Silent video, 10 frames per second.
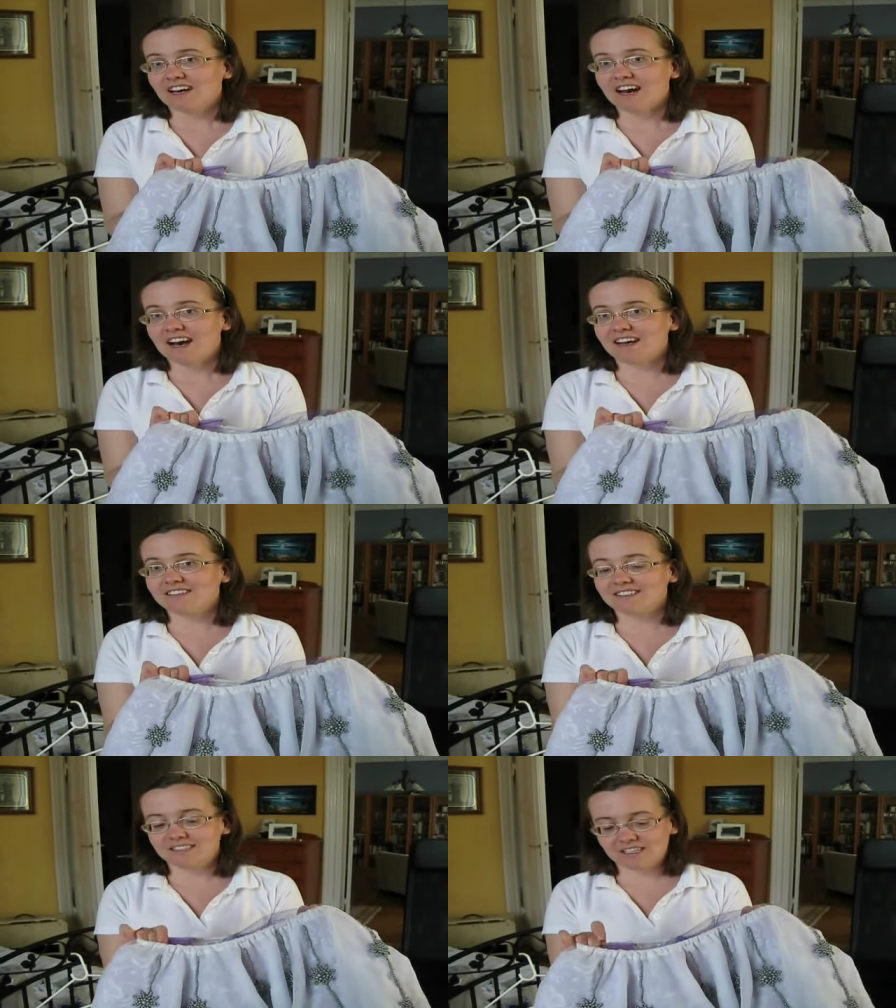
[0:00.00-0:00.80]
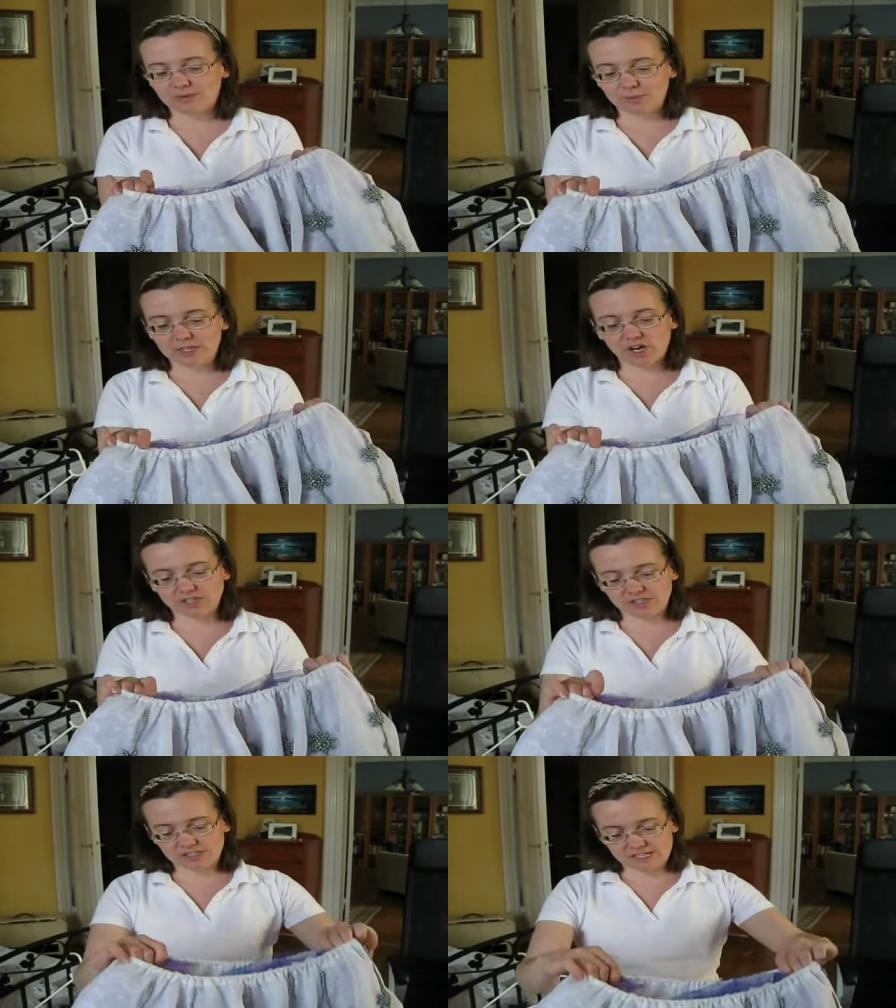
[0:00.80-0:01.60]
and uh, we
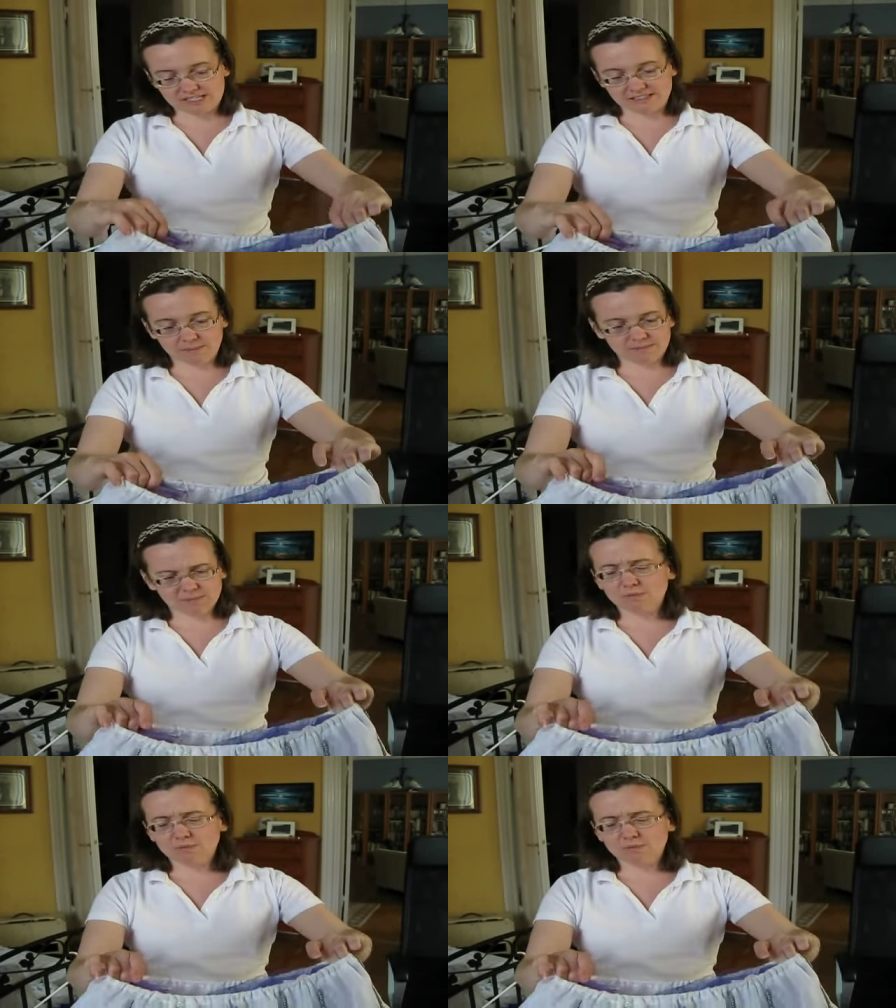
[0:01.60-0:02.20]
got uh, some